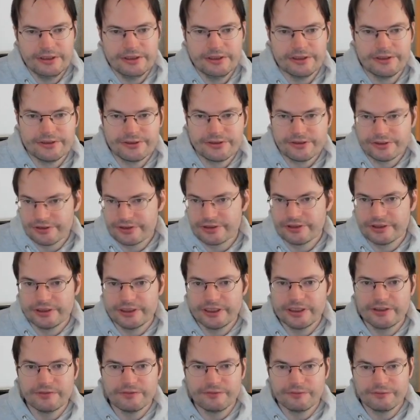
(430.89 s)
is just a
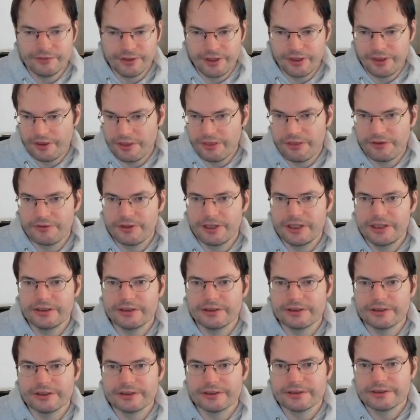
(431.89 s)
leaf with a 3
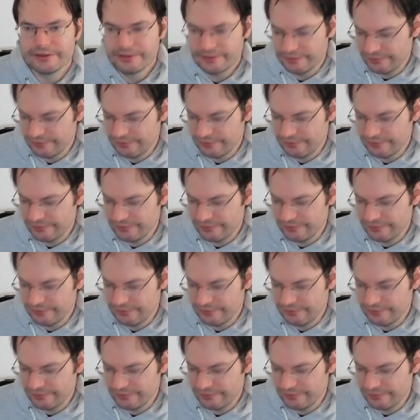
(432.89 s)
in it.